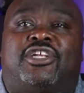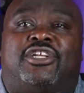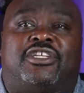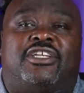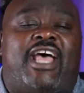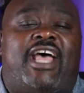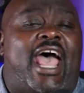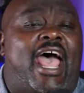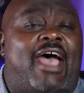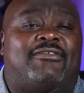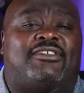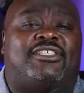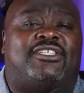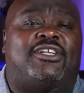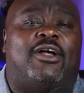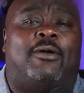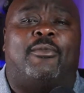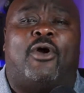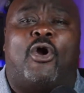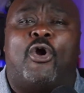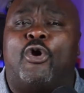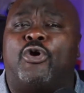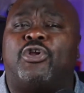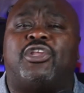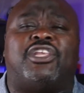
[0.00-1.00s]
have some
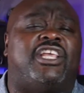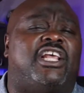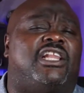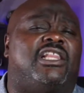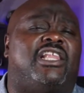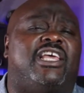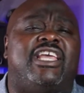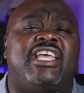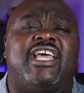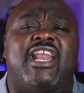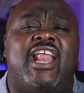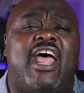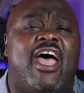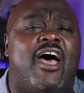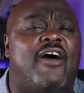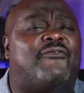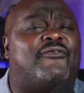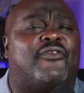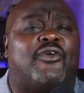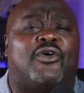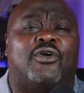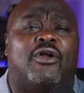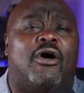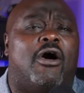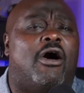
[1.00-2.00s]
Herculean
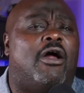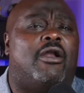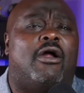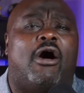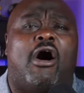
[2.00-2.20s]
effort on